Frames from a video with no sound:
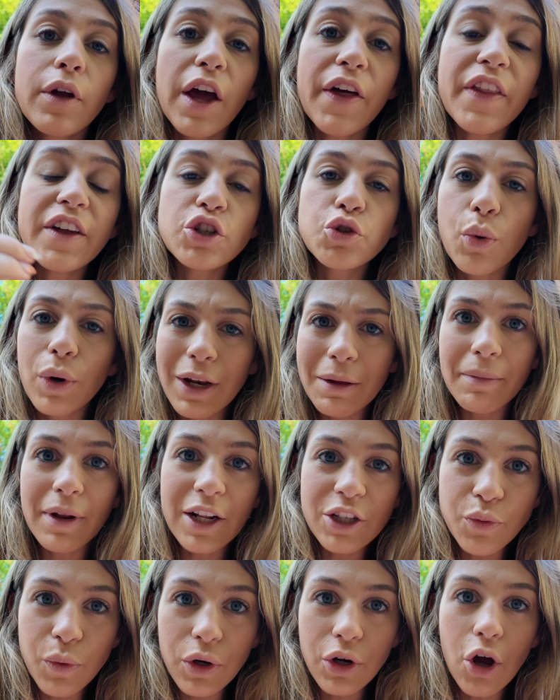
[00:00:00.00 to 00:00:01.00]
And then 20
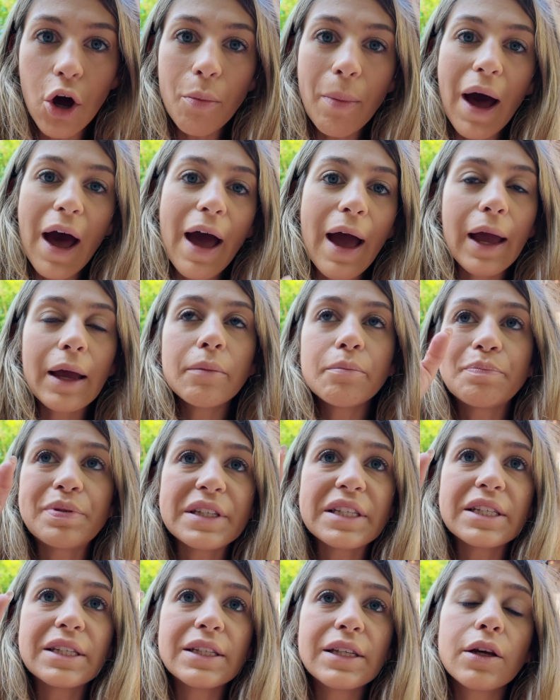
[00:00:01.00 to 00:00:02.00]
minutes would go by,
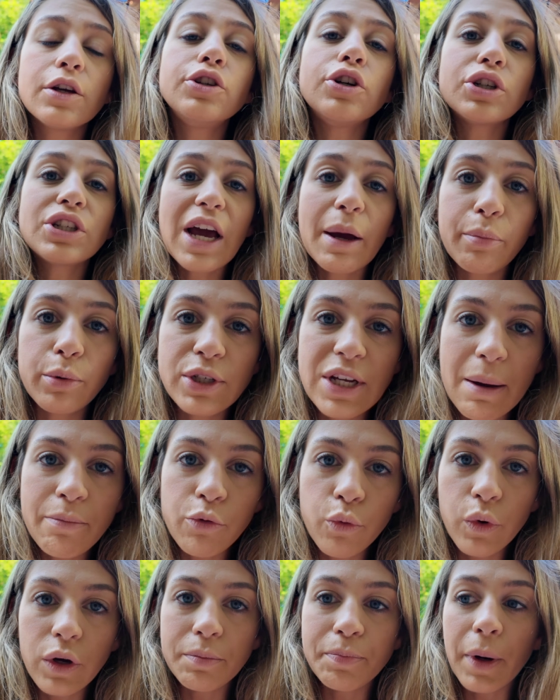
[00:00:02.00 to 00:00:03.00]
bzz, your Tapu
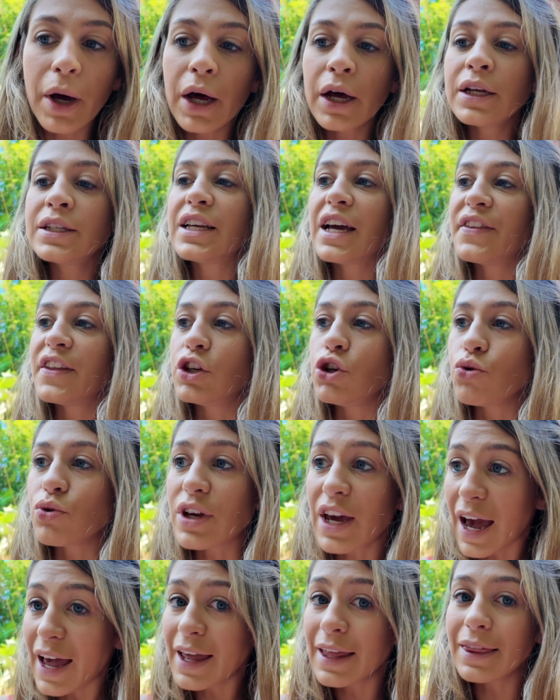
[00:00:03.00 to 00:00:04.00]
Tapu would buzz, and then
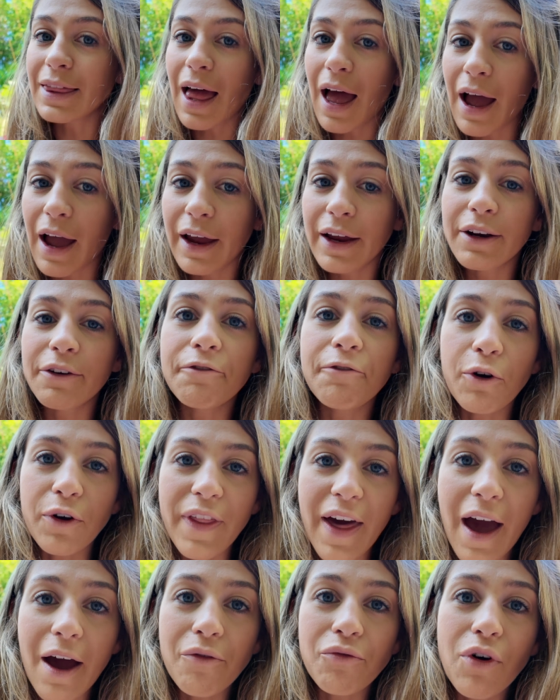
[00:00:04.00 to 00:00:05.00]
you get in line for
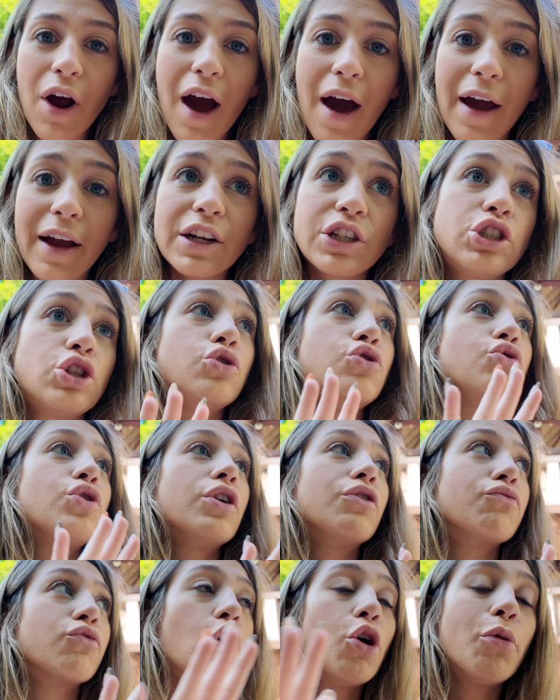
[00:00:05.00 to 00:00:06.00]
that ride. So you
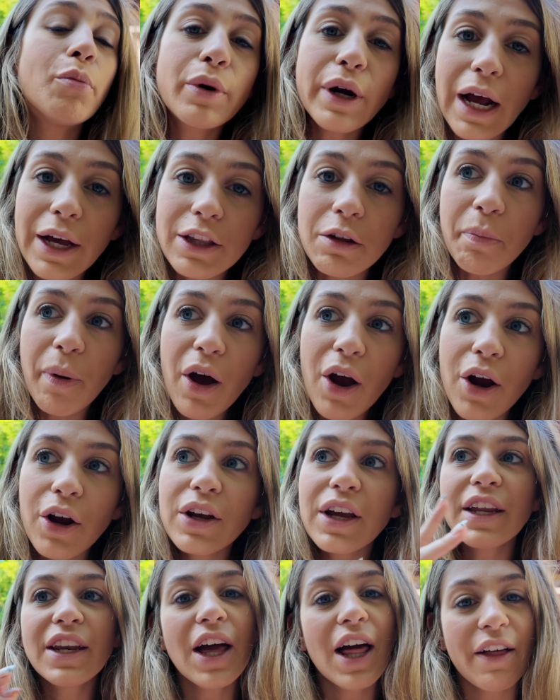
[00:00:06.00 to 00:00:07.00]
could roam around the
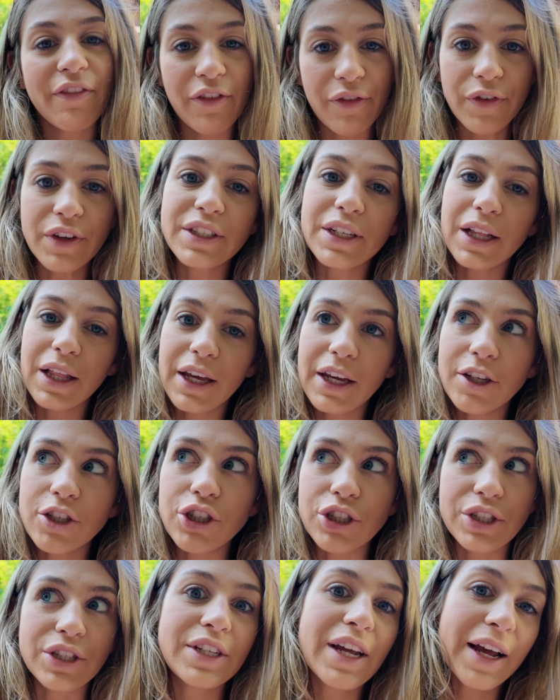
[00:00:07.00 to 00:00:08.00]
park and not have to physically
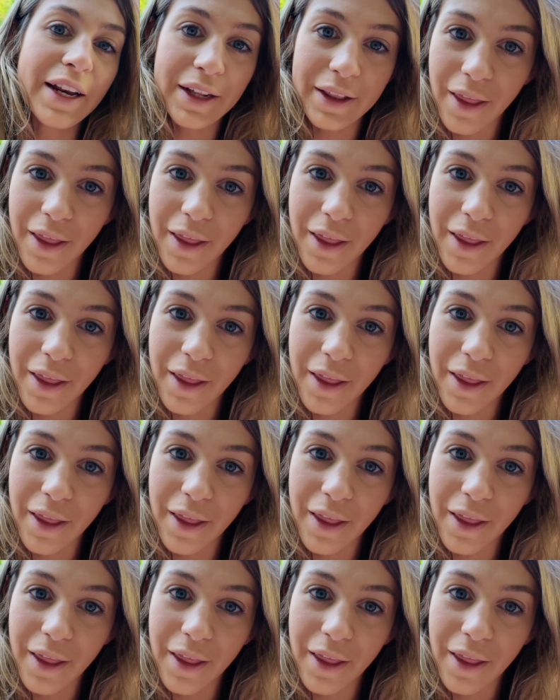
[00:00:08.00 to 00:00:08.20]
just stand